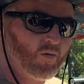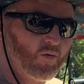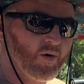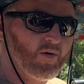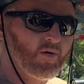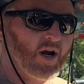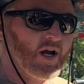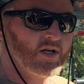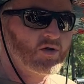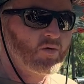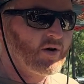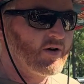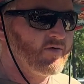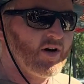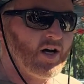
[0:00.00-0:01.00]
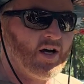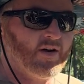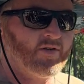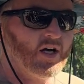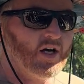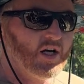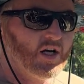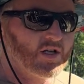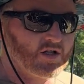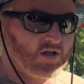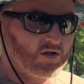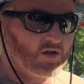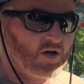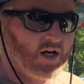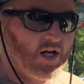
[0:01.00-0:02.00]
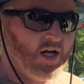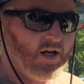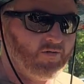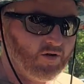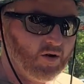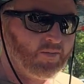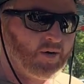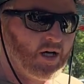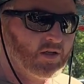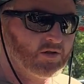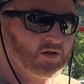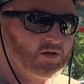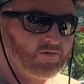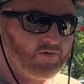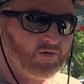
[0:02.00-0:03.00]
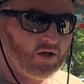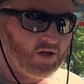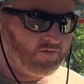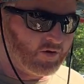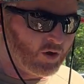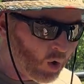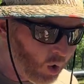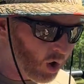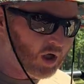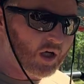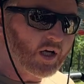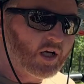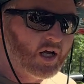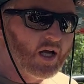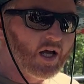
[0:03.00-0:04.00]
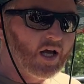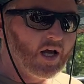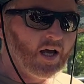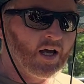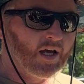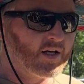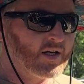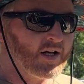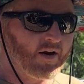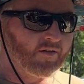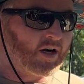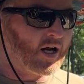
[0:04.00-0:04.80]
we ran 25 to 30 foot-pounds of torque and never